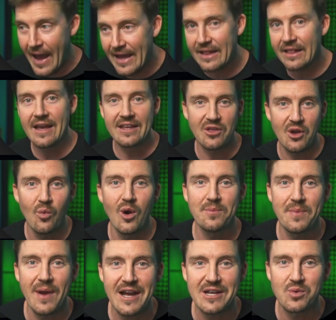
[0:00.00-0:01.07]
I like that
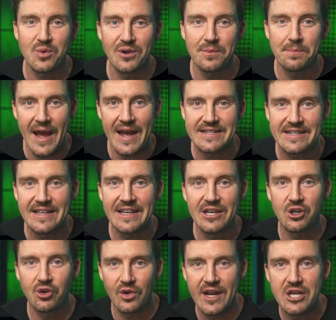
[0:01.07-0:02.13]
1Password
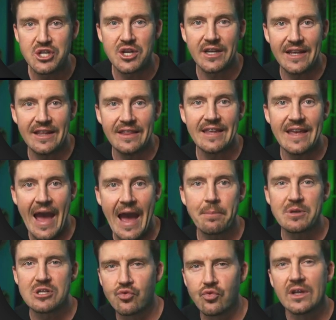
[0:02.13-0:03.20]
passkey creation in the app is